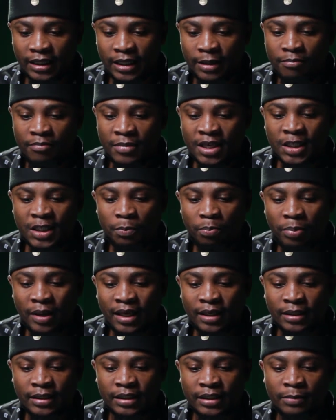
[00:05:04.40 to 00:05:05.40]
it, they
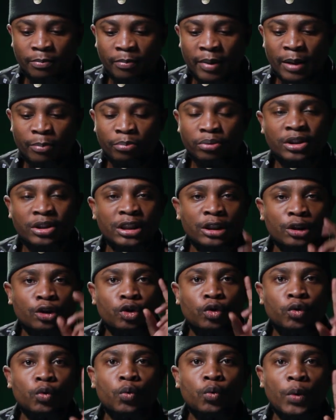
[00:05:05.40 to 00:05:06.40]
misspelled it by putting
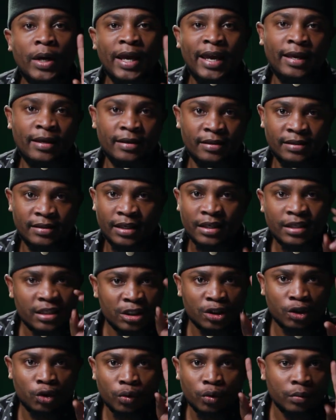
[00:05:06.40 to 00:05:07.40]
two A's. There
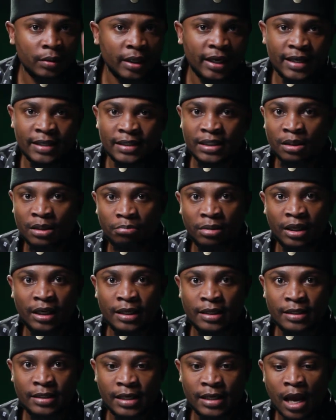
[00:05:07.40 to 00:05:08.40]
isn't two A's in
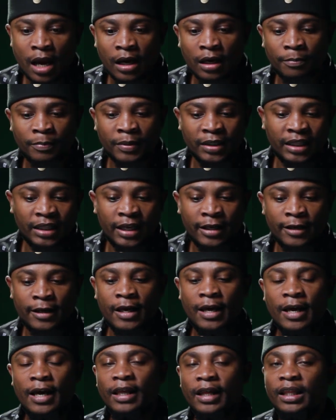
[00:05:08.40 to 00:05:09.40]
Balenciaga, but then
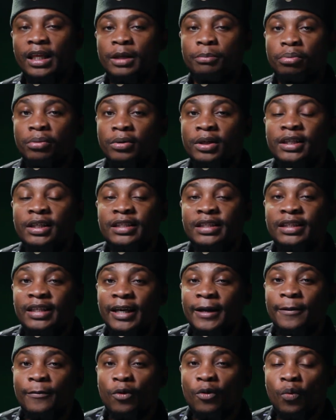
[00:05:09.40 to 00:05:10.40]
they put it
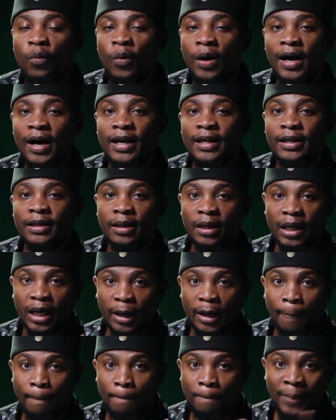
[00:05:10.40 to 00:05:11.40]
here. Why?
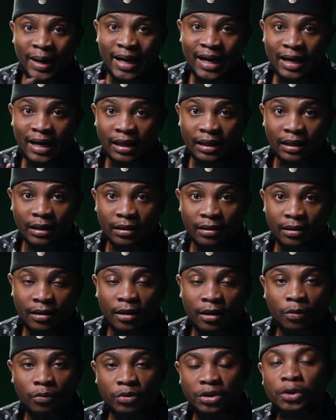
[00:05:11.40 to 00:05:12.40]
Bal.
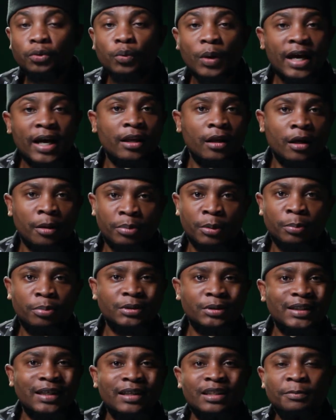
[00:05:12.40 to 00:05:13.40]
Which is why a lot of people
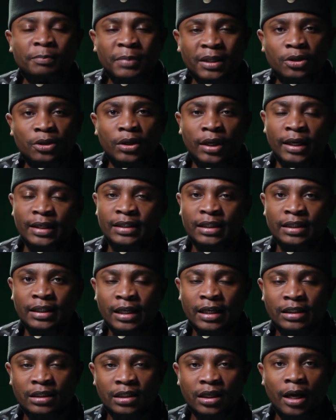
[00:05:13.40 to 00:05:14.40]
started speculating
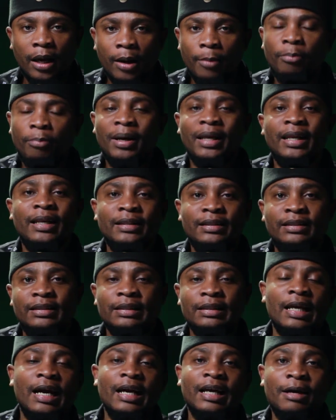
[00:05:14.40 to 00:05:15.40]
that
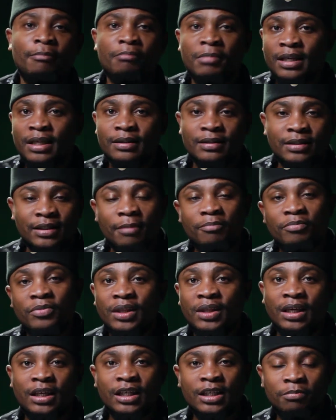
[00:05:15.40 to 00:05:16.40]
Balenciaga meant
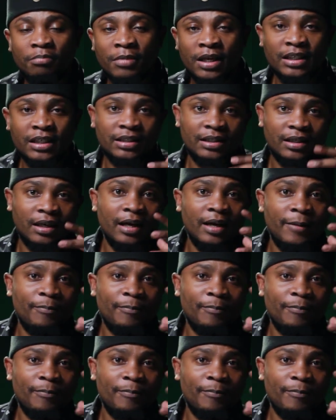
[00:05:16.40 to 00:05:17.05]
something. It meant